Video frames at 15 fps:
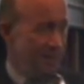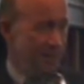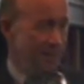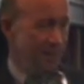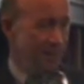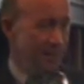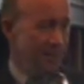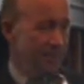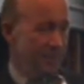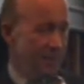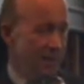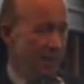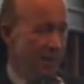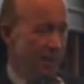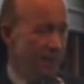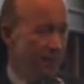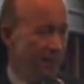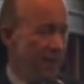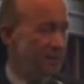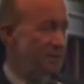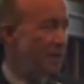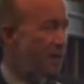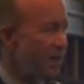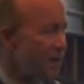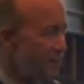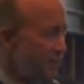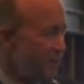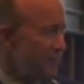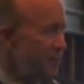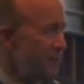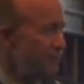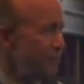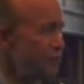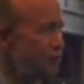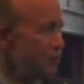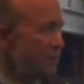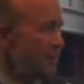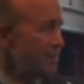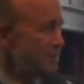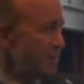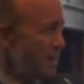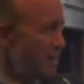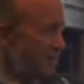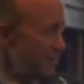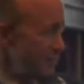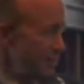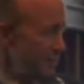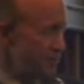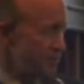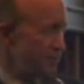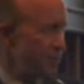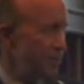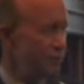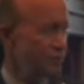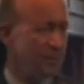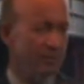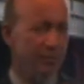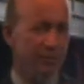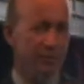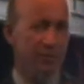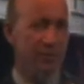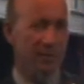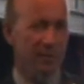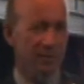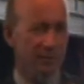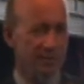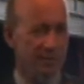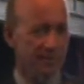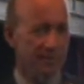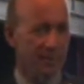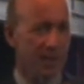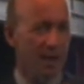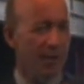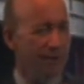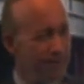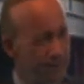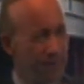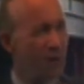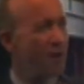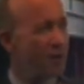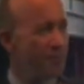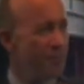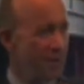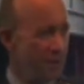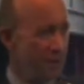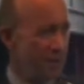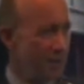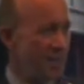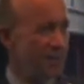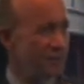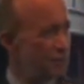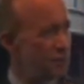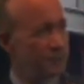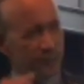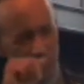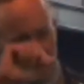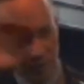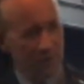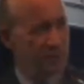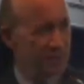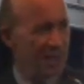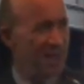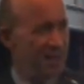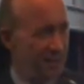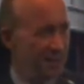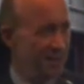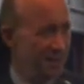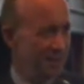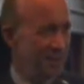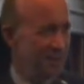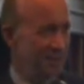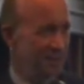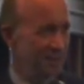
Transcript: of autonomy, of individual autonomy as opposed to paternalism are far better, not just for society